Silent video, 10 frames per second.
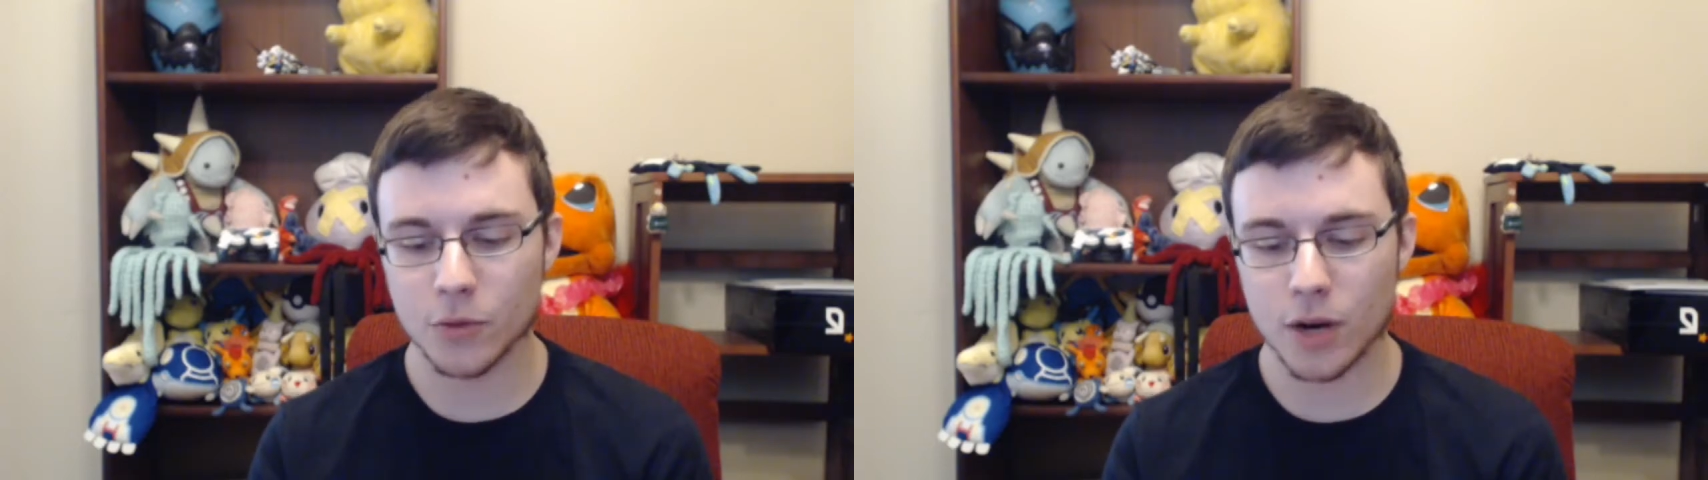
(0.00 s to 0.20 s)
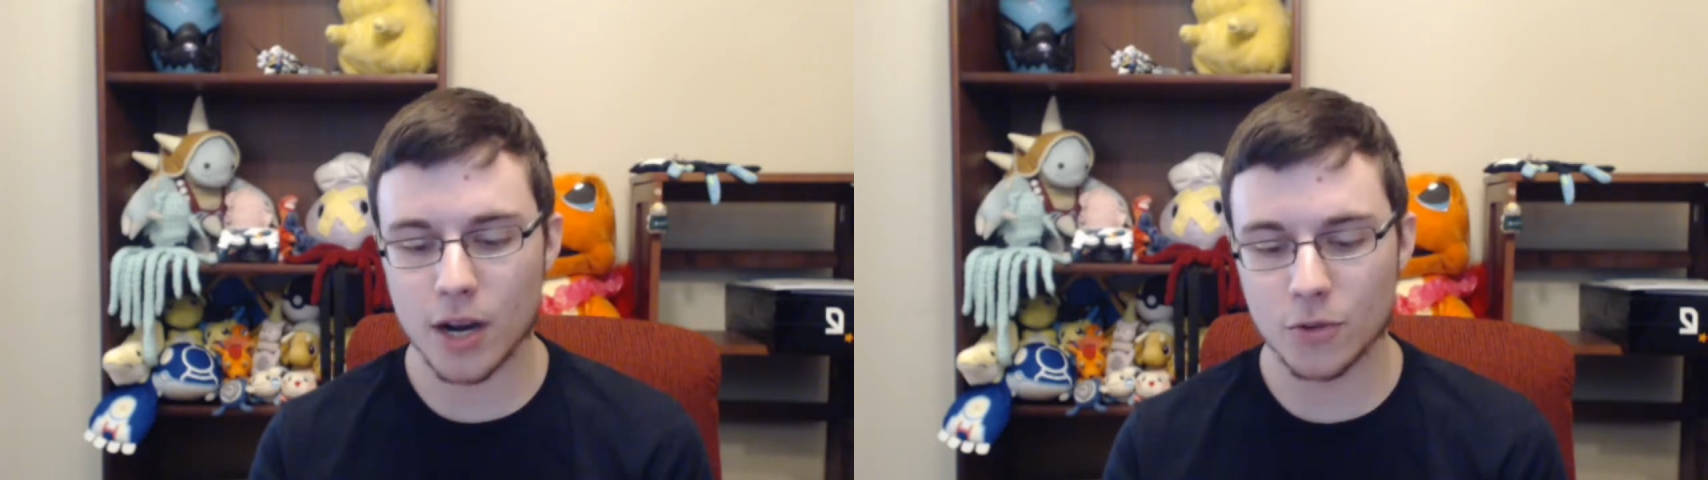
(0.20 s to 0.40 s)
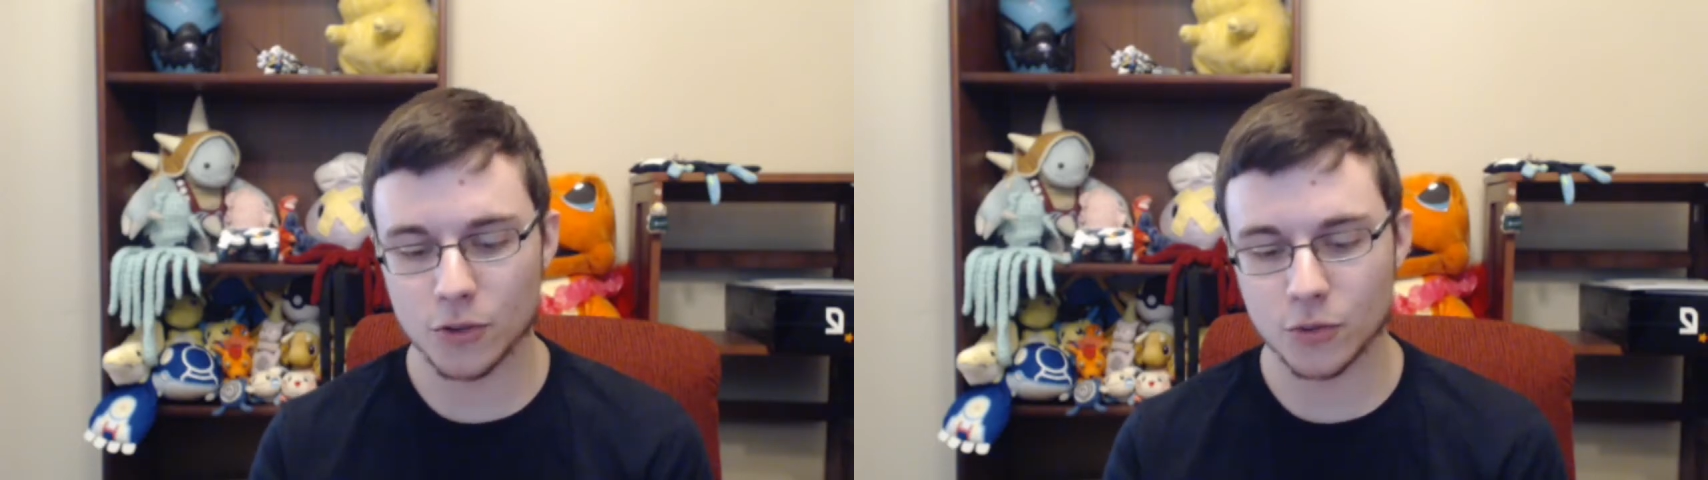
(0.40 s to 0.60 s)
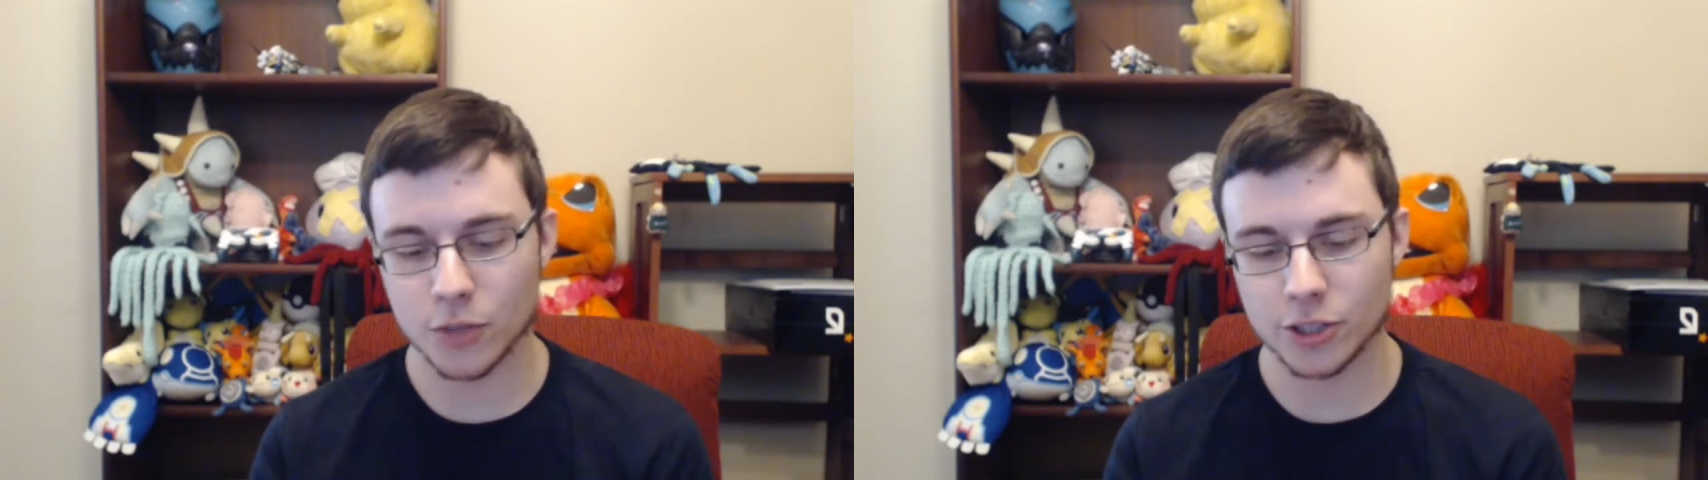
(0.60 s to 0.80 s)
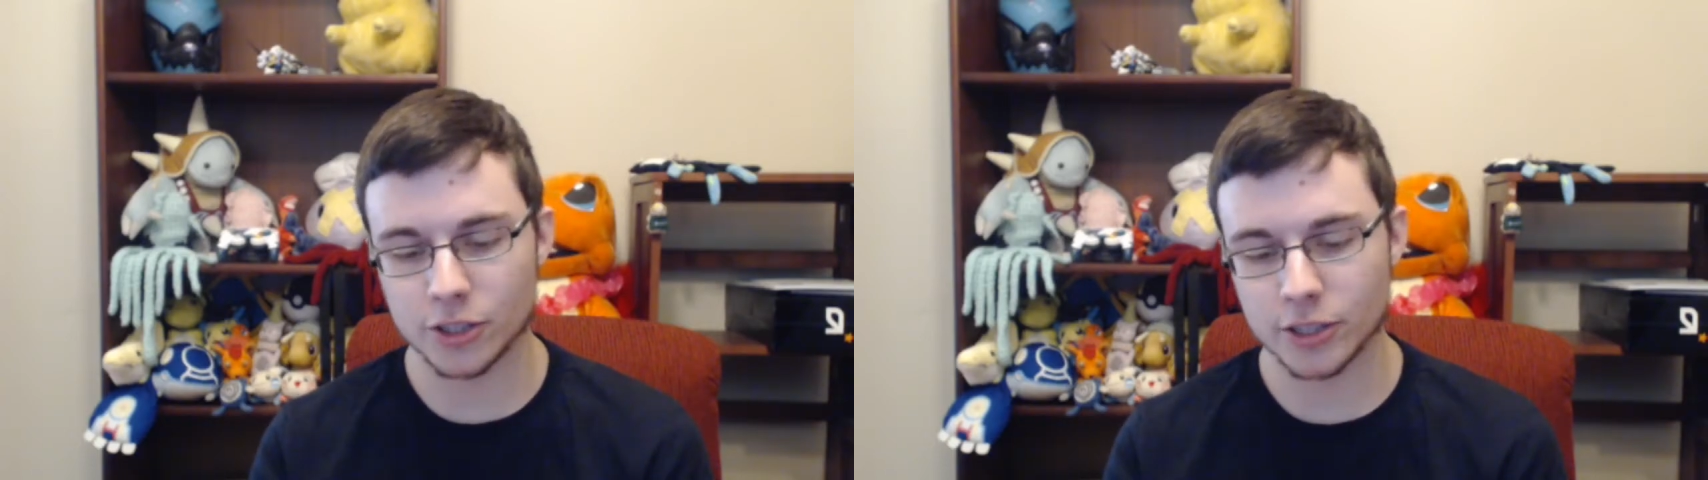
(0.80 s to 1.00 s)
where I will
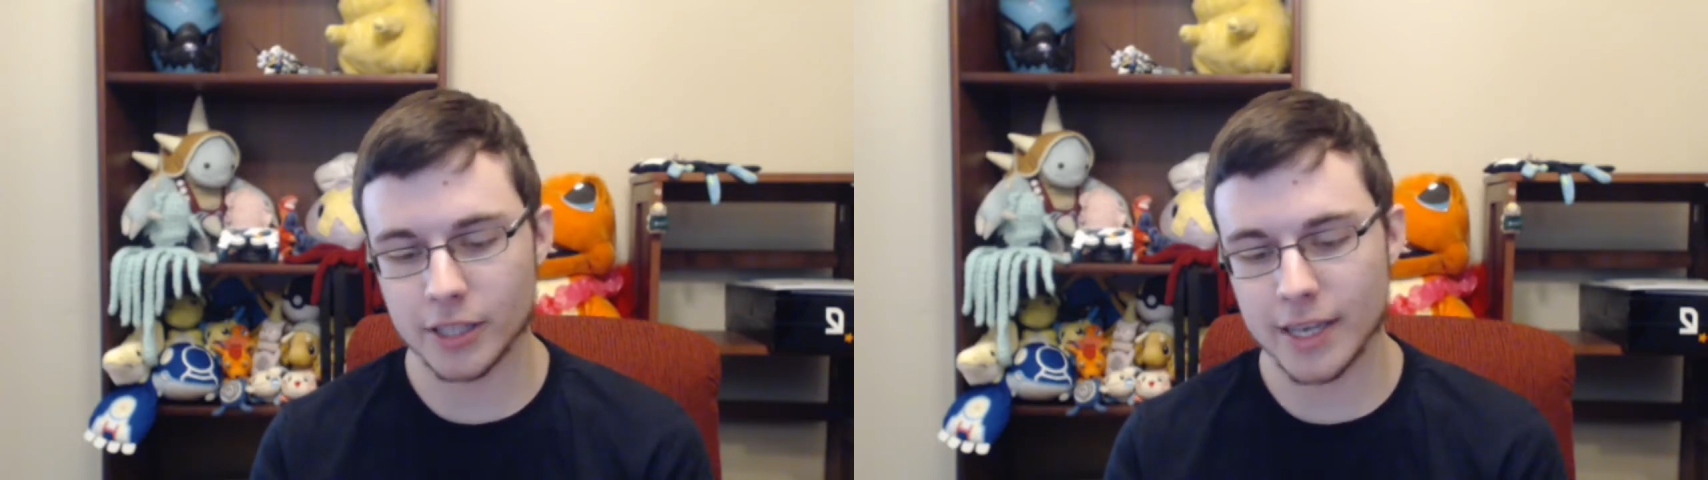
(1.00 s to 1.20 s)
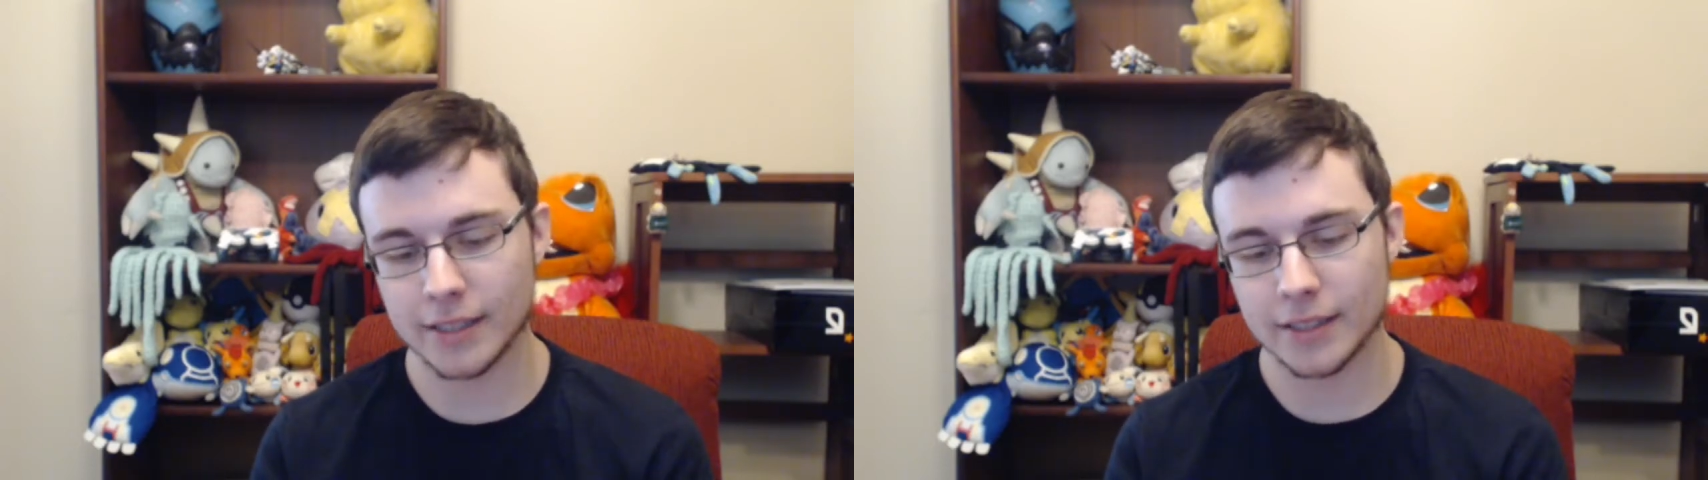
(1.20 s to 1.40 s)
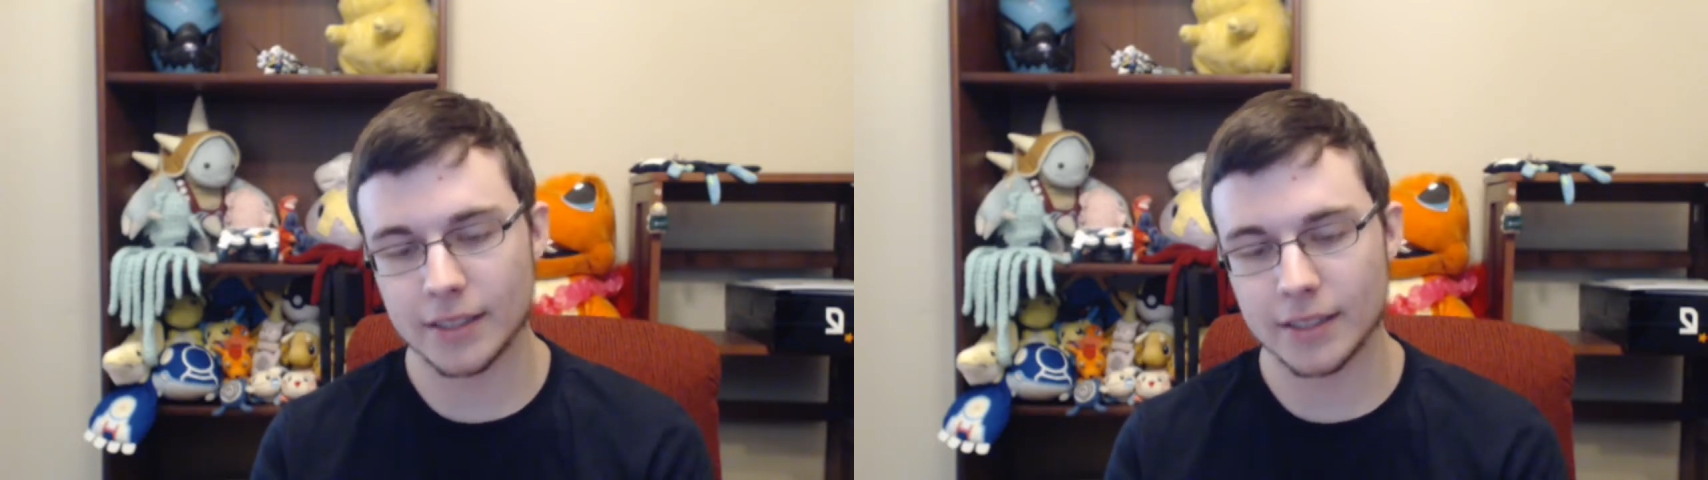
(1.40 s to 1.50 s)
switch like